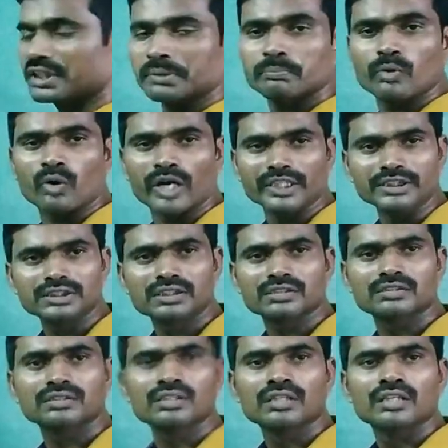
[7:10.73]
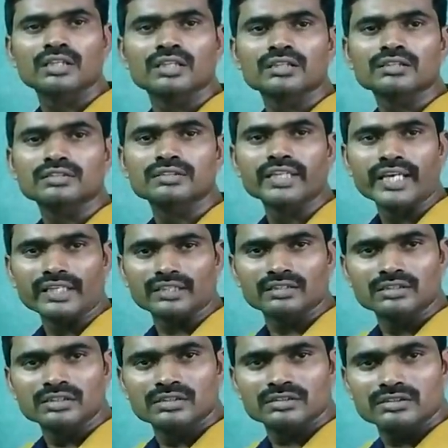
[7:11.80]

a point, then